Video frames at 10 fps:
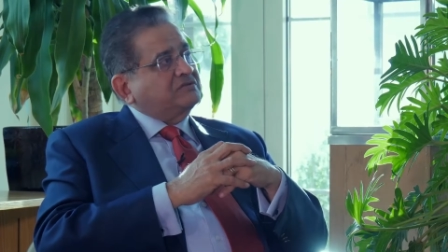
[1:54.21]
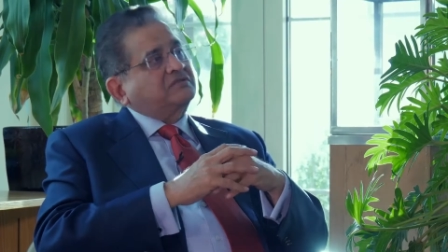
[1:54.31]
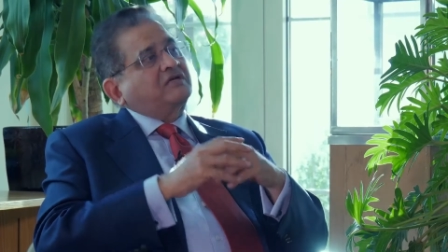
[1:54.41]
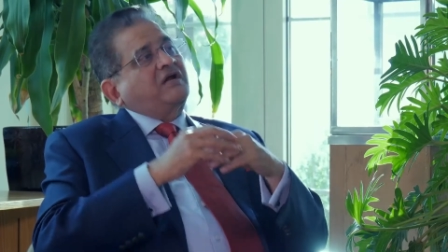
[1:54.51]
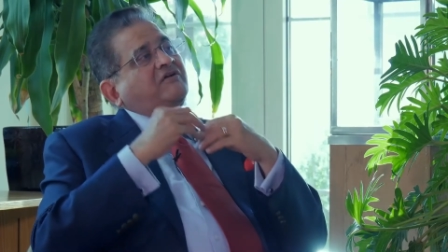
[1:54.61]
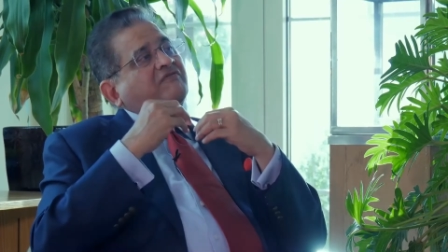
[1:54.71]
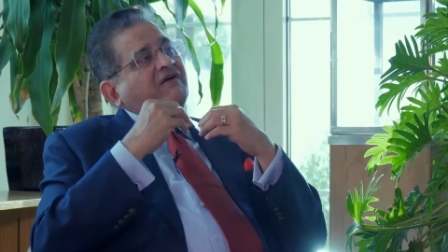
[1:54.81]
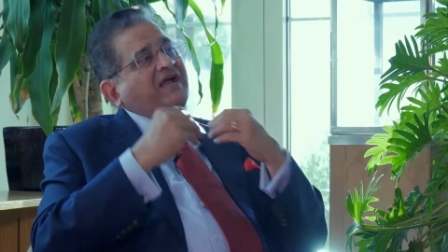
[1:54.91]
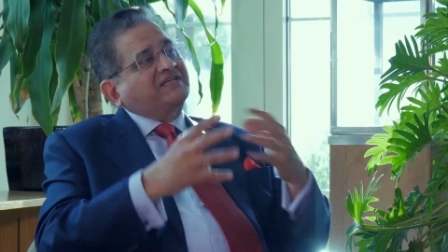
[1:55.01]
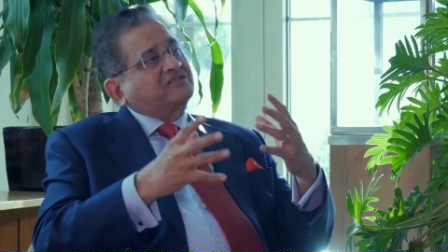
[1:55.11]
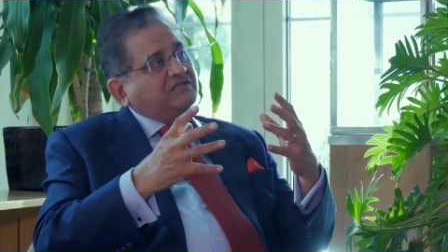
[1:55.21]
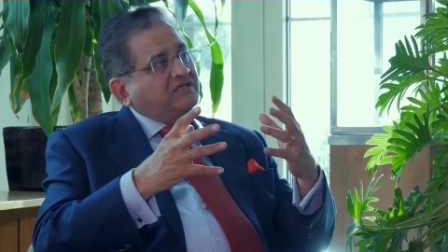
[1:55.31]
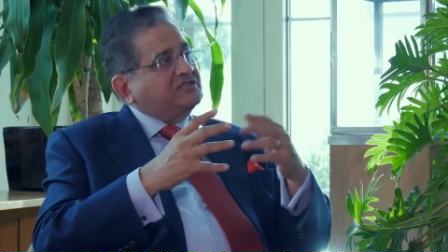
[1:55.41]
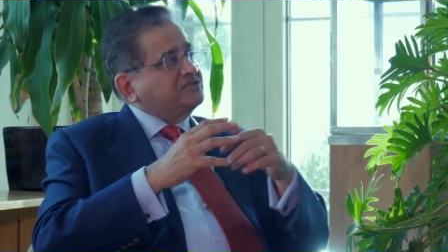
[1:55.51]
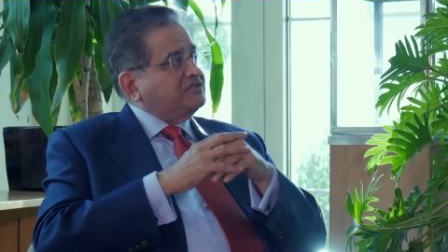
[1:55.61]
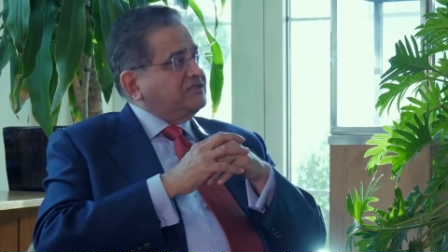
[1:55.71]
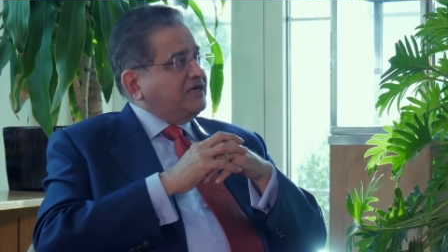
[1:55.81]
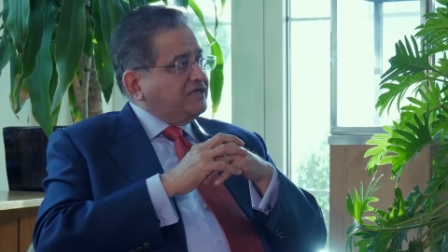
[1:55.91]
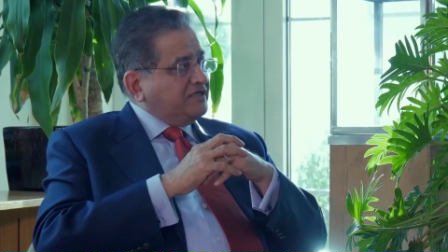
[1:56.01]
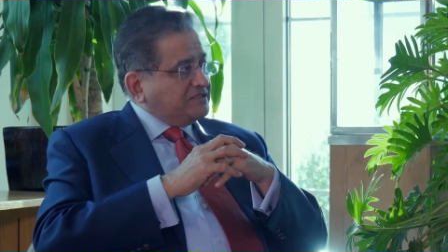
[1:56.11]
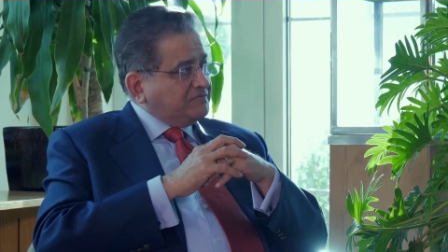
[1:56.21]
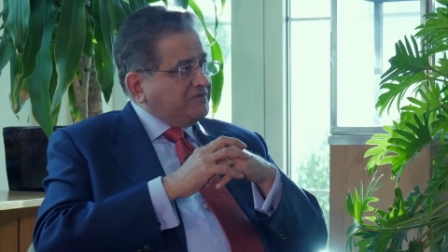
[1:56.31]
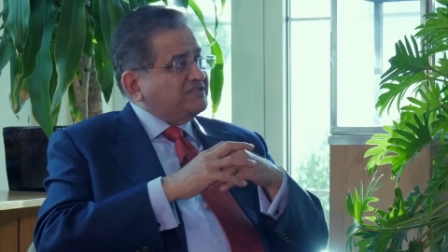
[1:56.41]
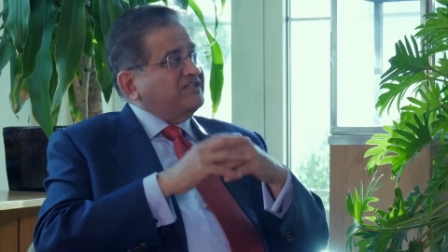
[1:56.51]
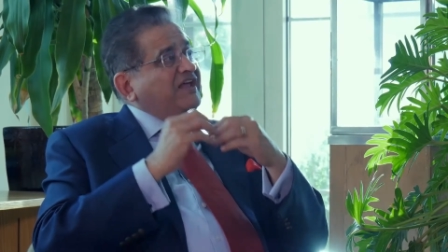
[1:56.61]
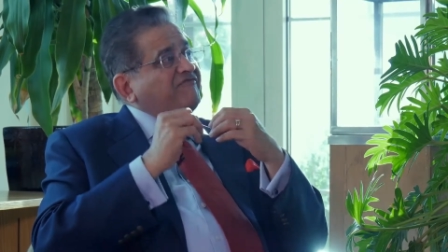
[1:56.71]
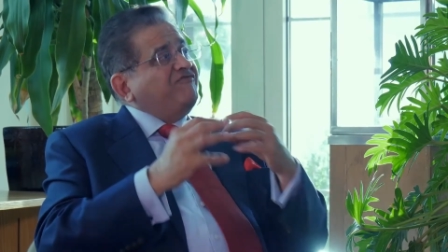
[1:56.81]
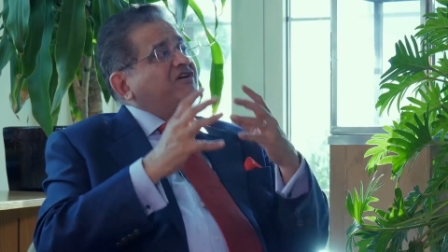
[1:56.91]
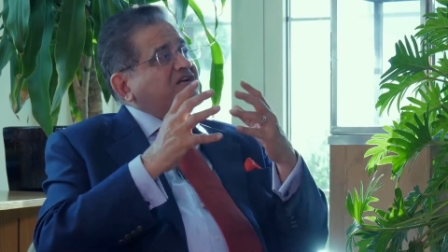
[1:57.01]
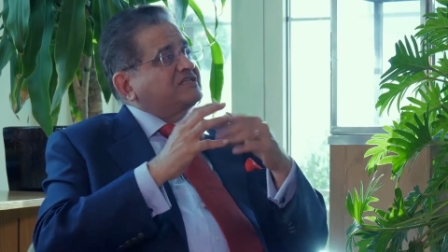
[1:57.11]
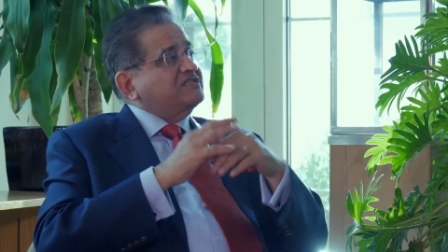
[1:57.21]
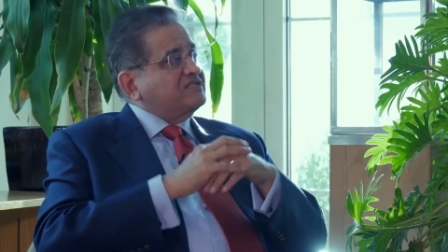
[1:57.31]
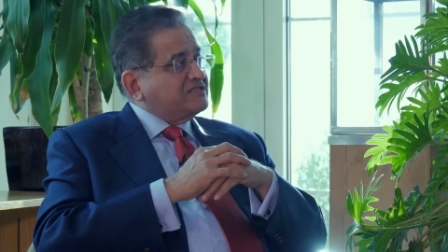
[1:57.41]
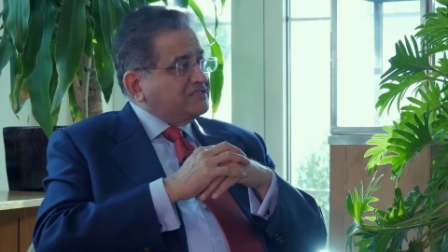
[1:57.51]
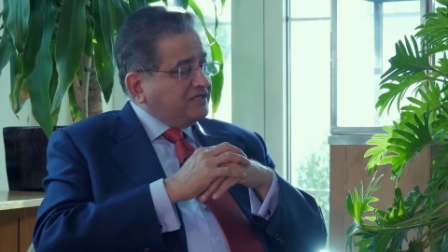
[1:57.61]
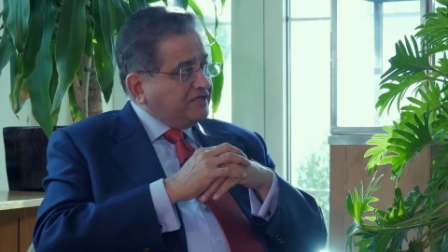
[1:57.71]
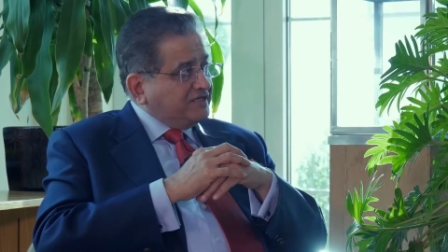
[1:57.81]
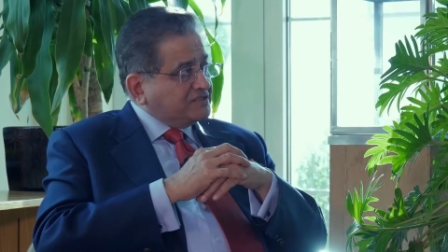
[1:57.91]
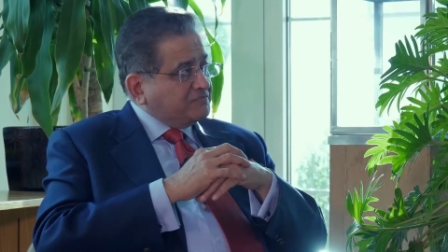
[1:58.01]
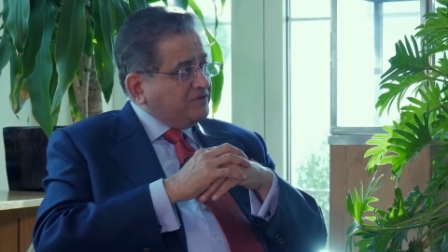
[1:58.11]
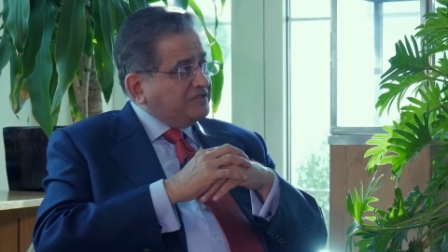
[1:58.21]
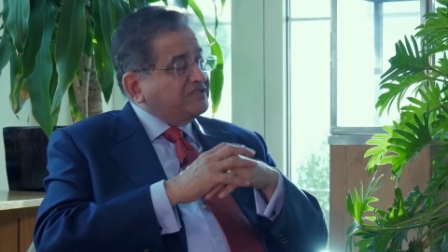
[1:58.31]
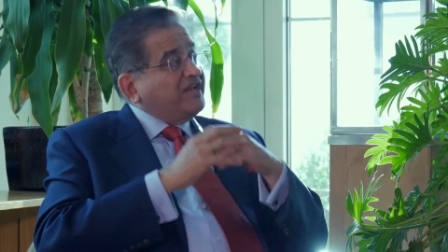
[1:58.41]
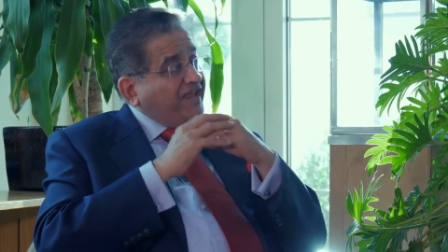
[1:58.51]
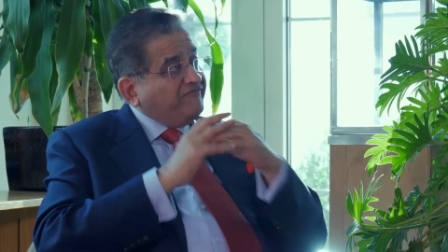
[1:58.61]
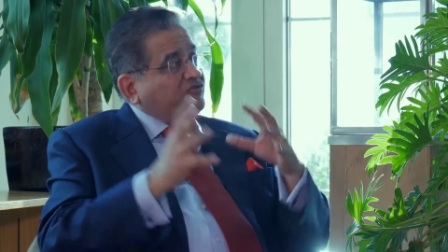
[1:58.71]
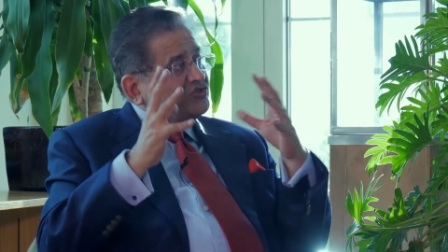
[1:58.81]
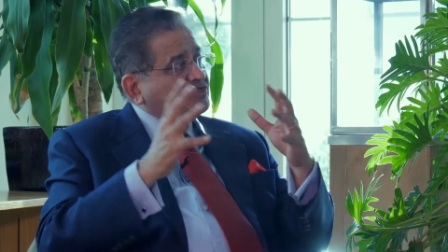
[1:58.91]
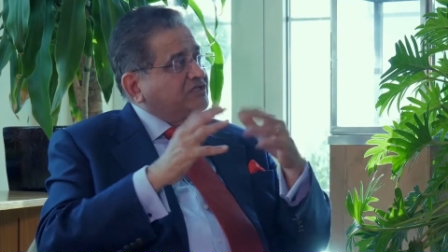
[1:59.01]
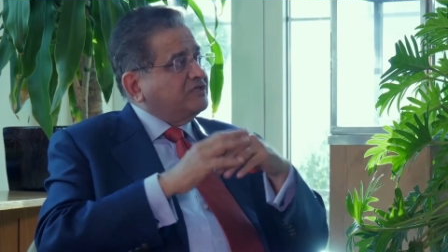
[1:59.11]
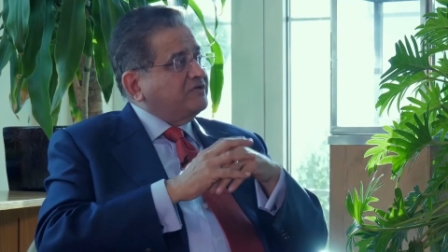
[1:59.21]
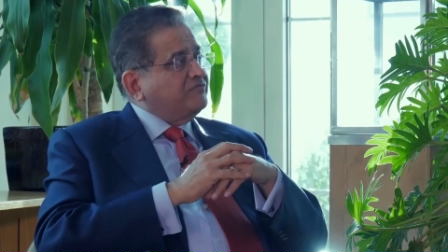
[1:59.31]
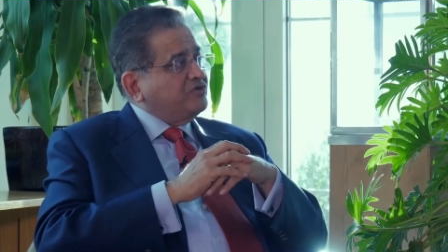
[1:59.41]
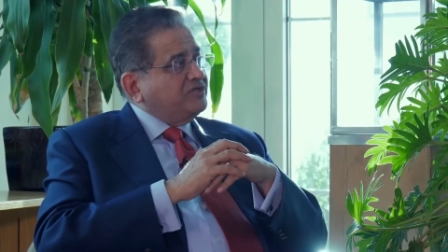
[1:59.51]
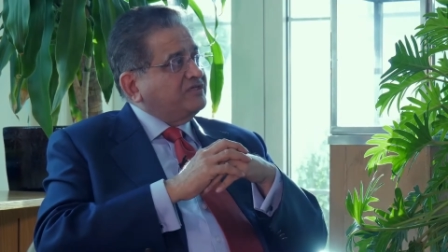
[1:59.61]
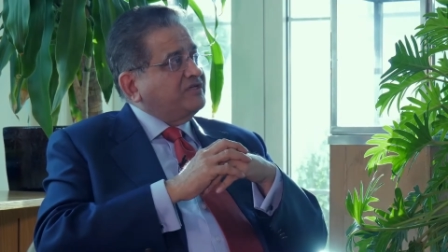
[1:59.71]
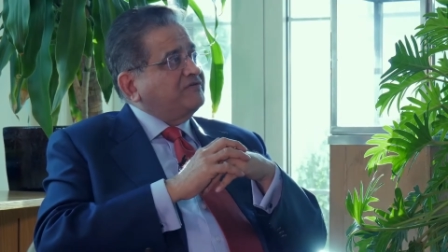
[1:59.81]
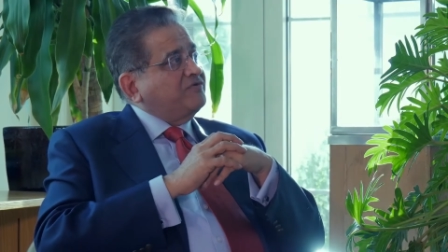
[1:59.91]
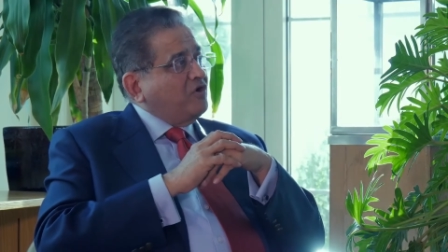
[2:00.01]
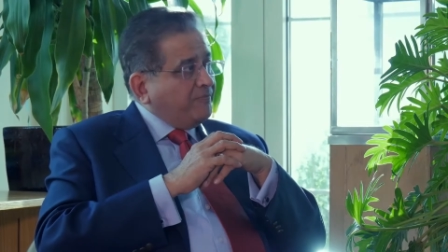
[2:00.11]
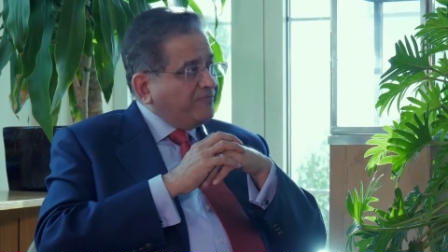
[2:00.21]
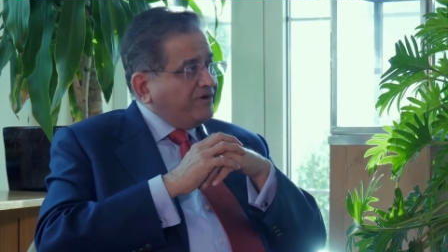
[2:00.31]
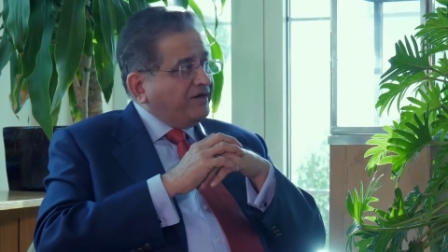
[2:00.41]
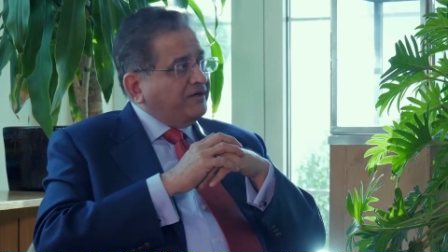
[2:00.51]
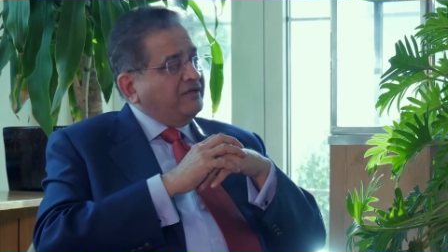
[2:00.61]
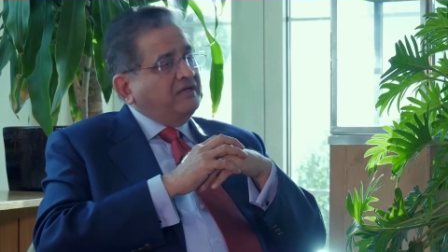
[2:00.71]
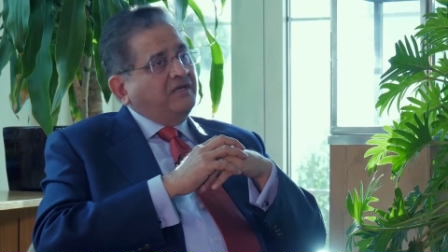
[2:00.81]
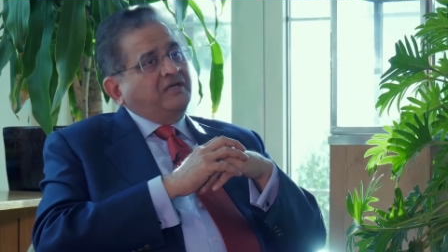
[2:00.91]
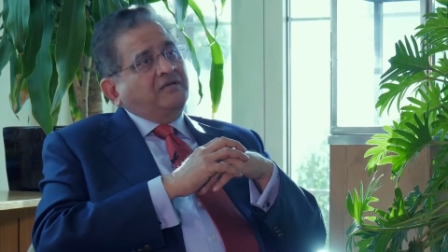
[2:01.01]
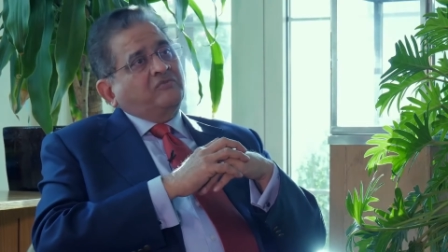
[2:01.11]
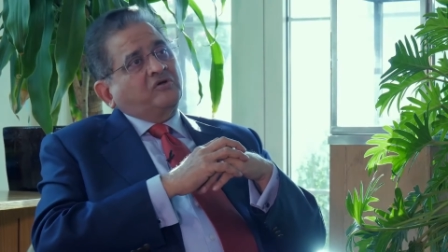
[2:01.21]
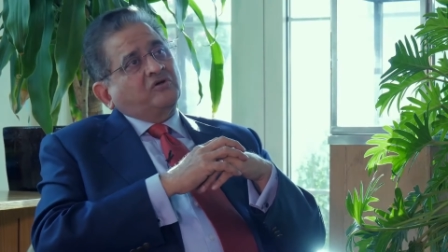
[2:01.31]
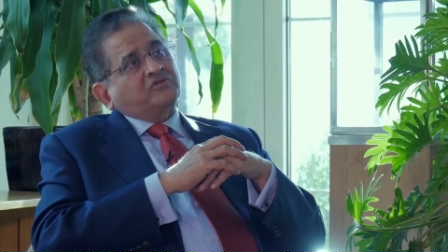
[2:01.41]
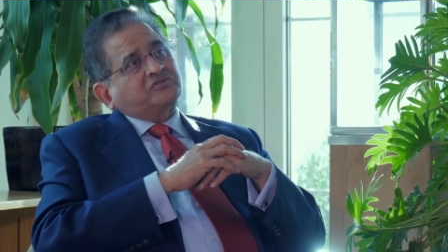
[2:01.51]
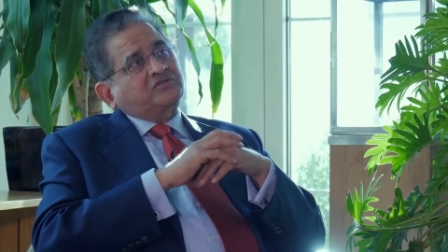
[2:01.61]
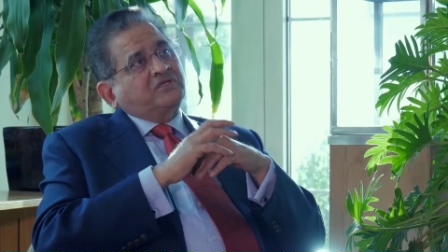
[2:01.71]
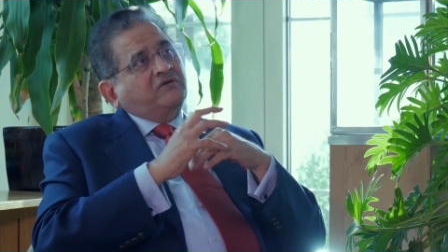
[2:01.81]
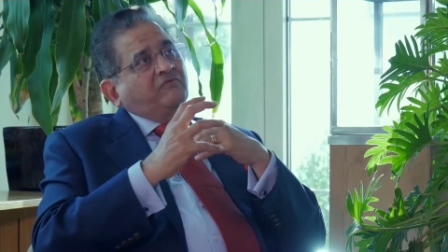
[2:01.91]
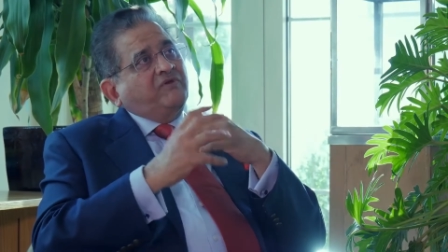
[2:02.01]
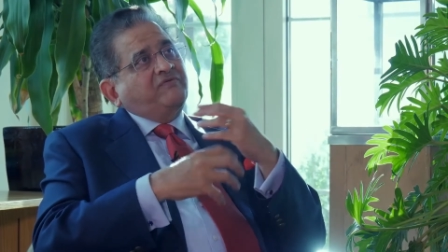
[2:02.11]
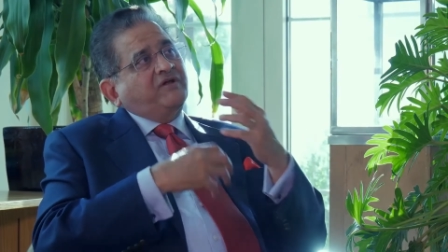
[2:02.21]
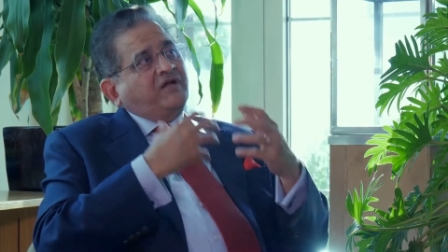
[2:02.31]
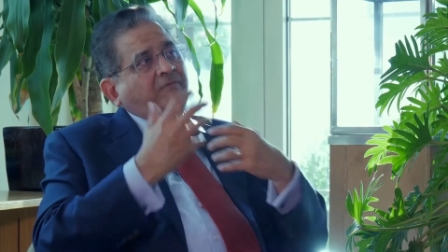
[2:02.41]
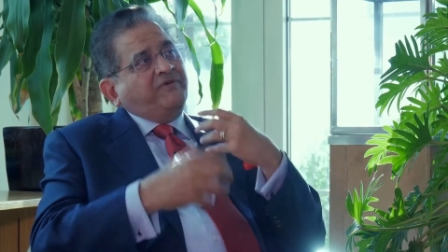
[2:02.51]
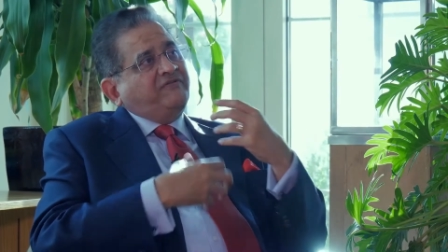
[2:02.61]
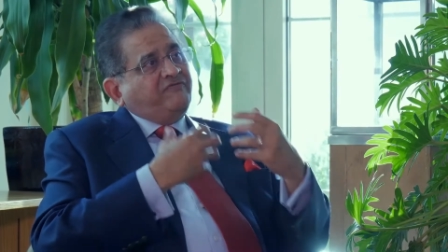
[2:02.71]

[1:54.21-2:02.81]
there's a kind of acceleration that takes place, an effortlessness that takes place in every single community that we operate. Because when we are coming